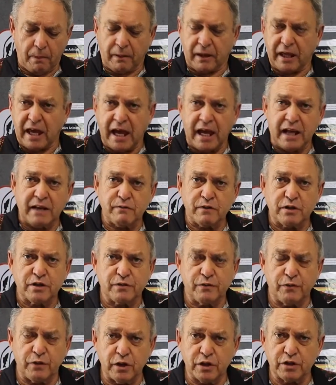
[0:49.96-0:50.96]

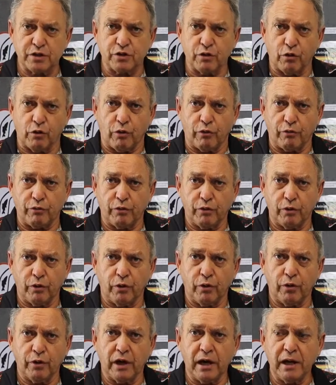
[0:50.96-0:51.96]
canvas first off,
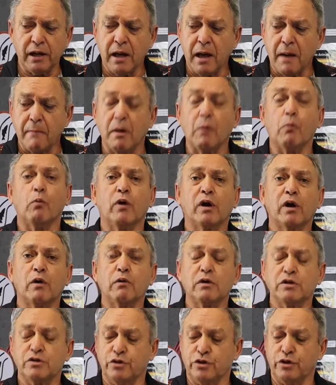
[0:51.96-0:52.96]
all right? But what I
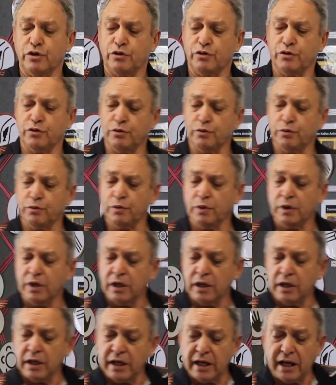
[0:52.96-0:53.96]
want you to do
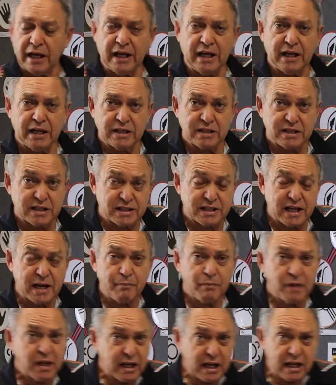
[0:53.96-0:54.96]
is the
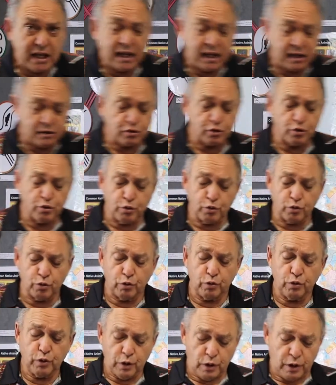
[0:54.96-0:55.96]
same thing at our
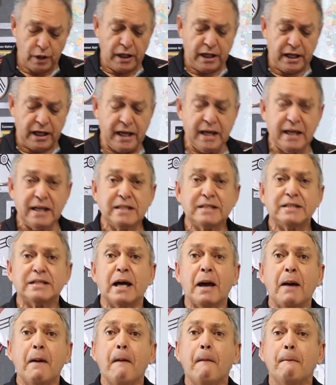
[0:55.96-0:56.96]
school, is
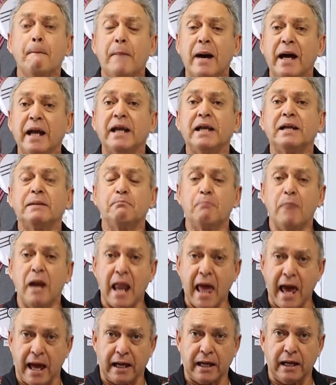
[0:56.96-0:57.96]
paint it
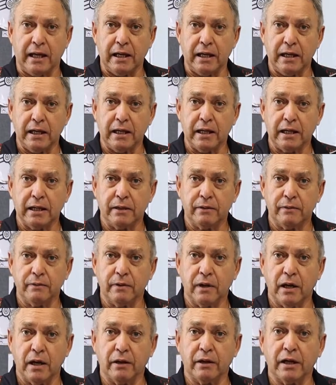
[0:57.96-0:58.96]
black,
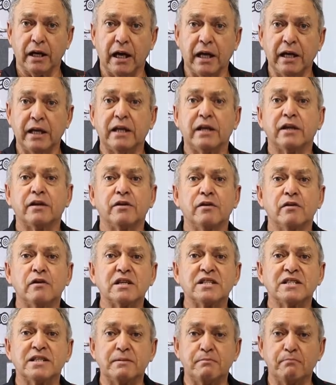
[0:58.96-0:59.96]
okay? Get it
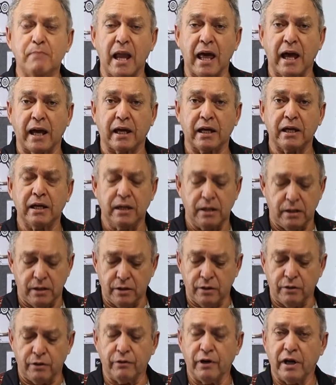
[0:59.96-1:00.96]
nice and black,
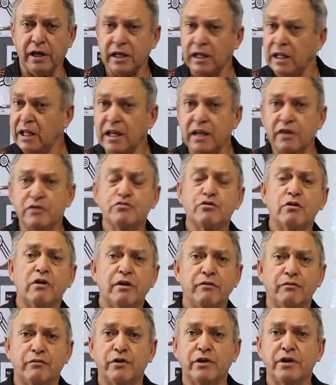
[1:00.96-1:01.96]
all right? Let it
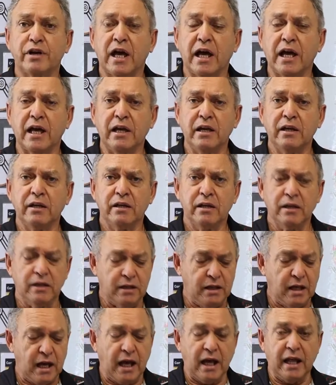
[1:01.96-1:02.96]
dry for a day,
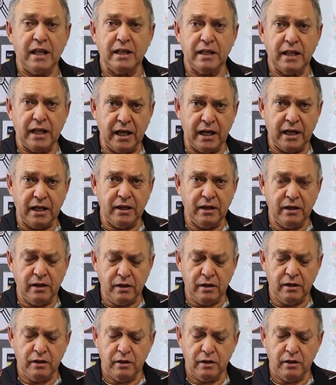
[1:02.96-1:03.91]
and then